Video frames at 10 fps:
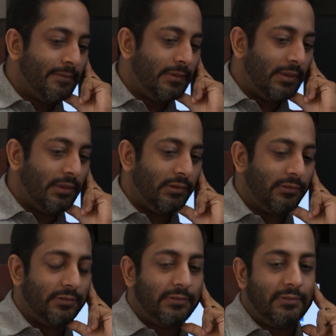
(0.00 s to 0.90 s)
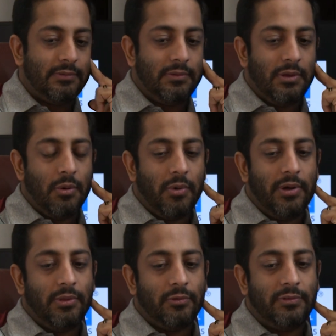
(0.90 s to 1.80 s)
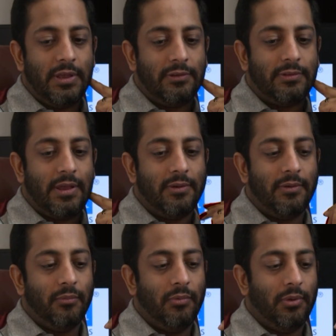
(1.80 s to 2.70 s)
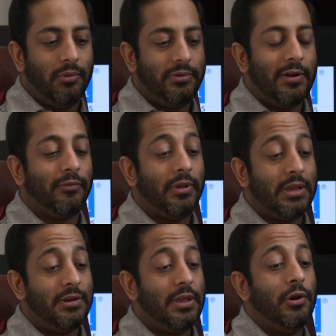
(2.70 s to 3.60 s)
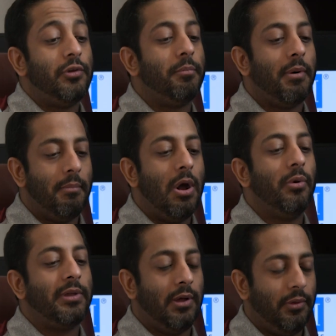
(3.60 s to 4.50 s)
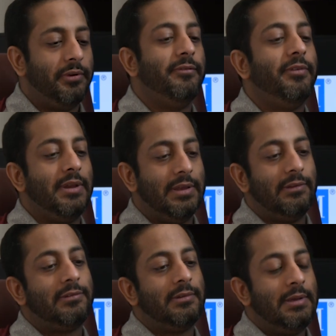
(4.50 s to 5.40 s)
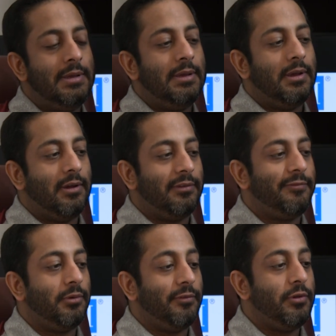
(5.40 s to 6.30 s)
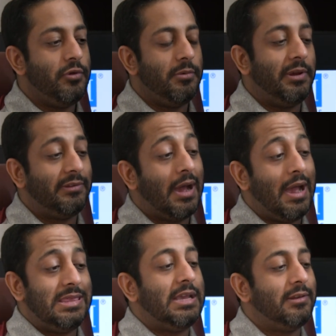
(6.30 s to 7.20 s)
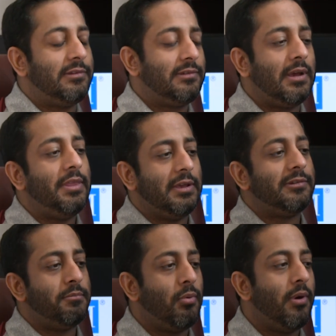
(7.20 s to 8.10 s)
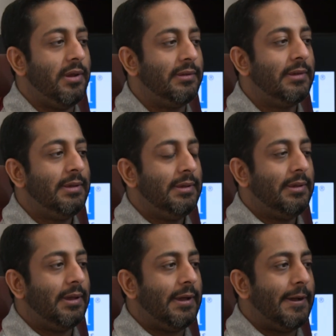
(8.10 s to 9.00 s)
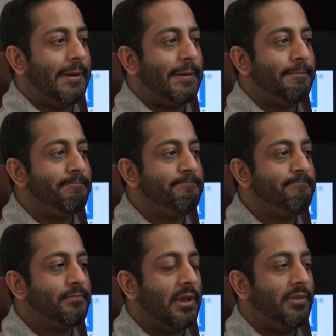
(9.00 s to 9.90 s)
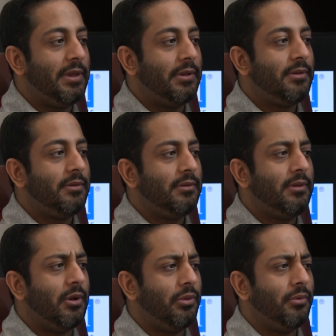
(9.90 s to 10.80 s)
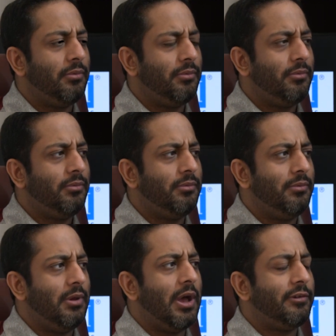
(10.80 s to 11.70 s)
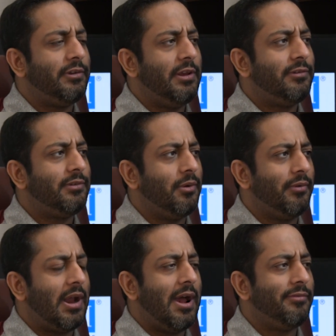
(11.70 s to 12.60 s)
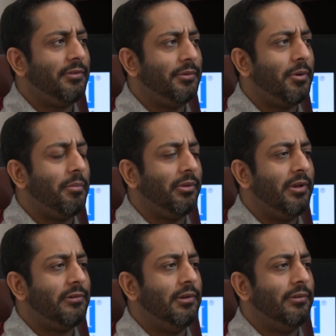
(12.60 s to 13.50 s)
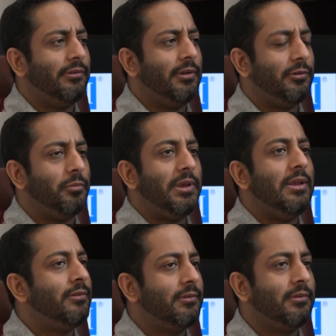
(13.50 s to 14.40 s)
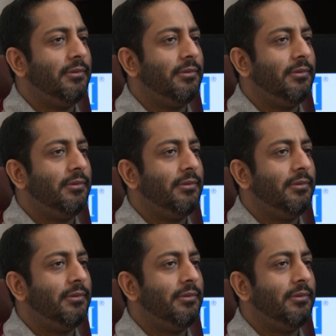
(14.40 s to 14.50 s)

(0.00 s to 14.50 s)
is one of those things that will definitely continue to promote health and fitness for the future, because I think it's important. I think the United States, over half of the population is obese,